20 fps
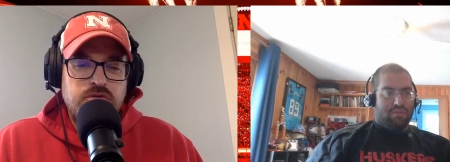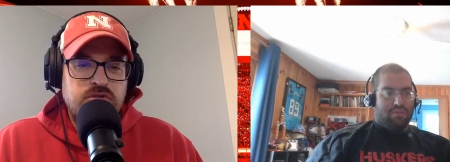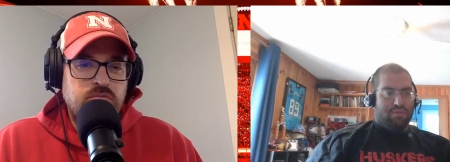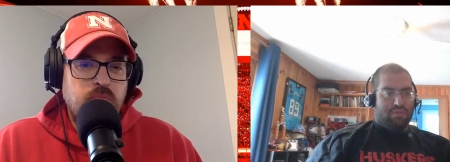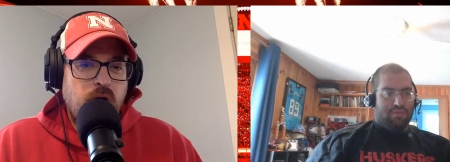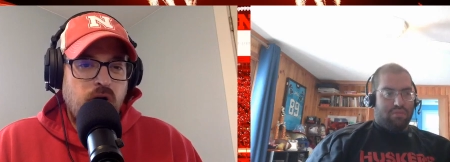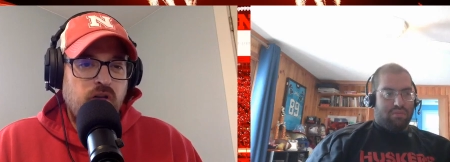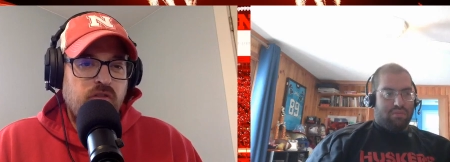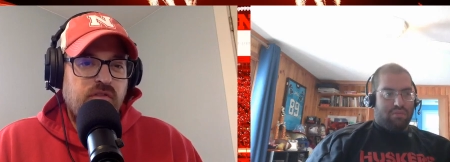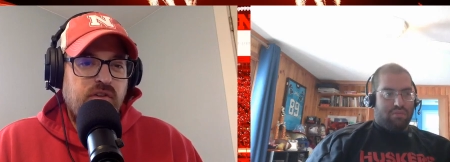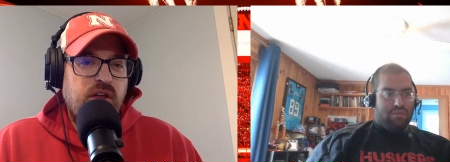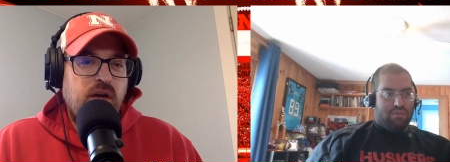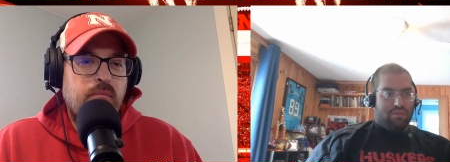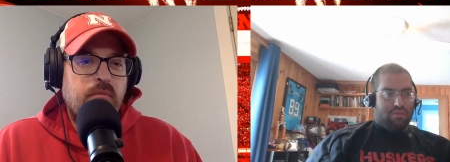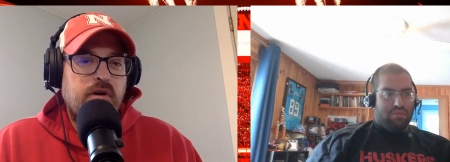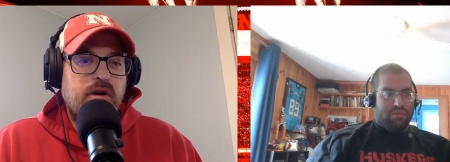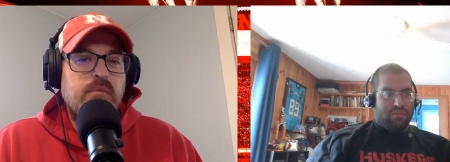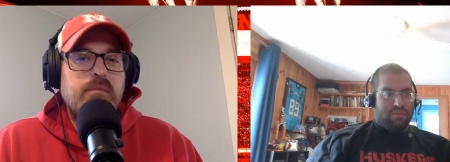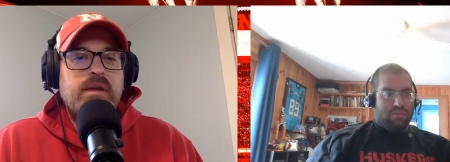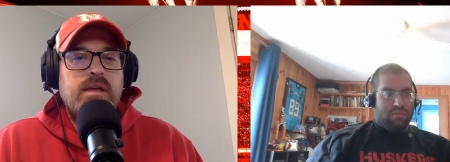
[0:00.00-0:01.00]
Speaker 1: small of a number to
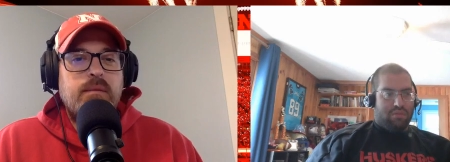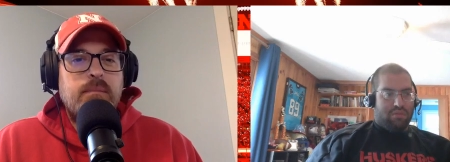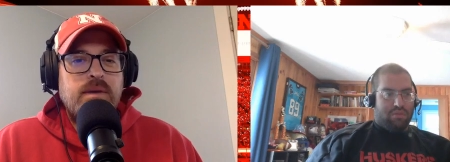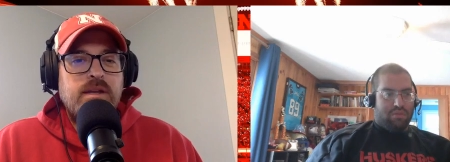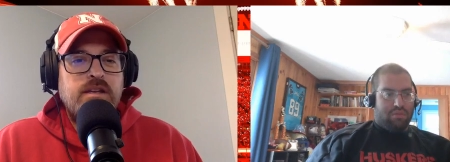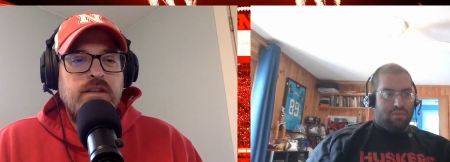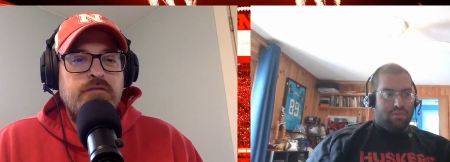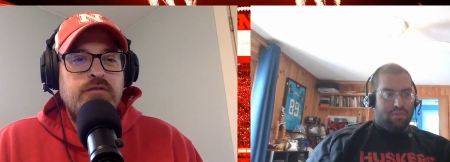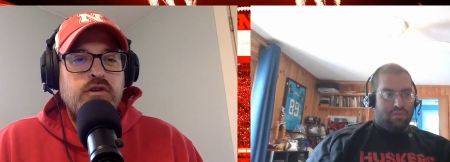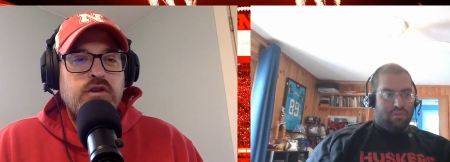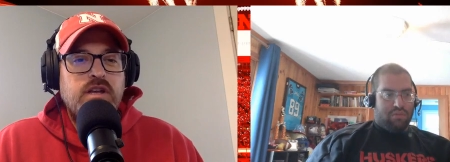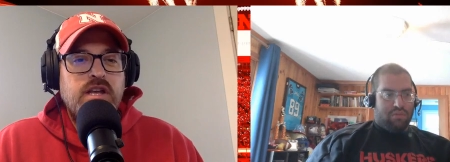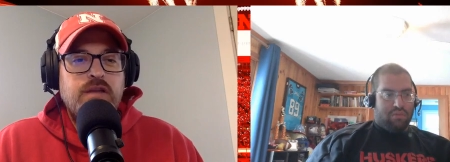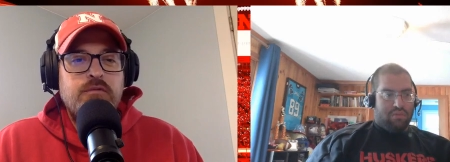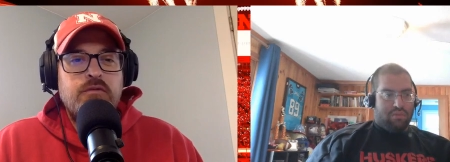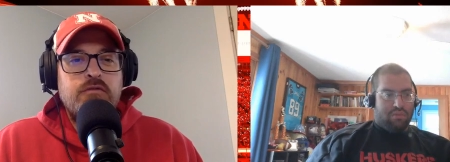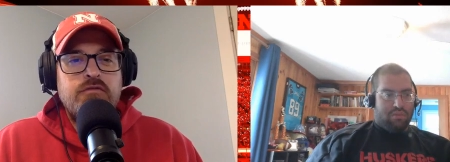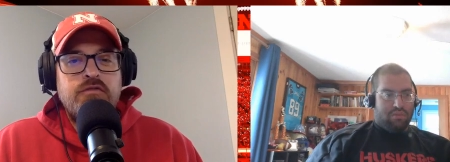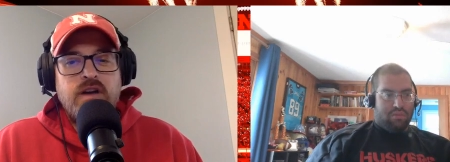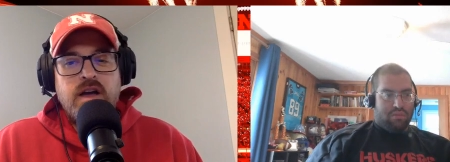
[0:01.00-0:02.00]
me. I mean, if you could even
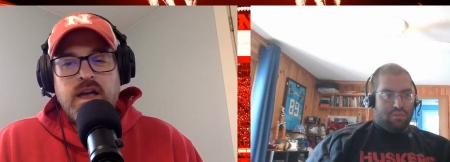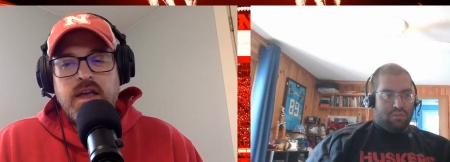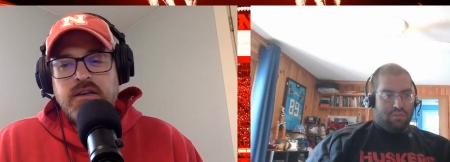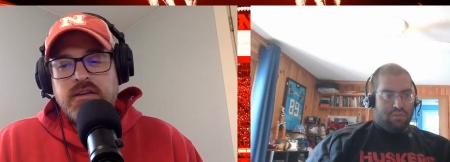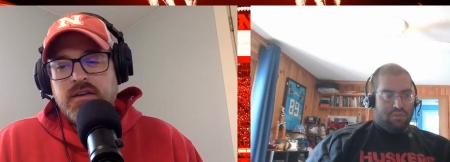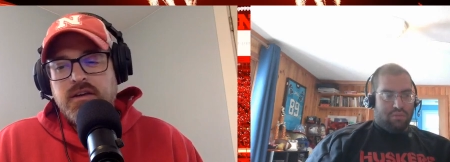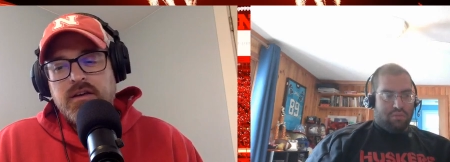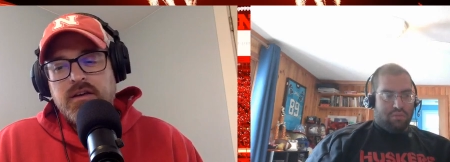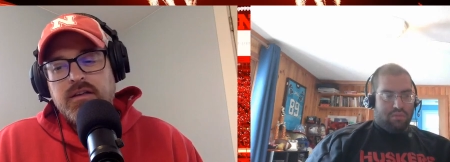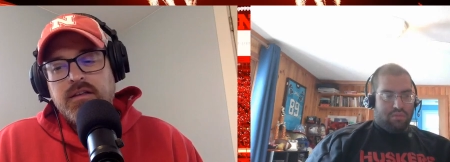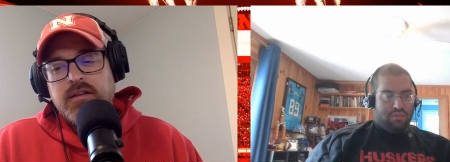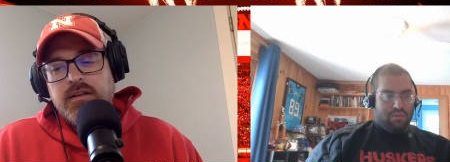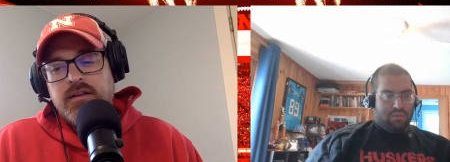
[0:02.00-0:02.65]
find a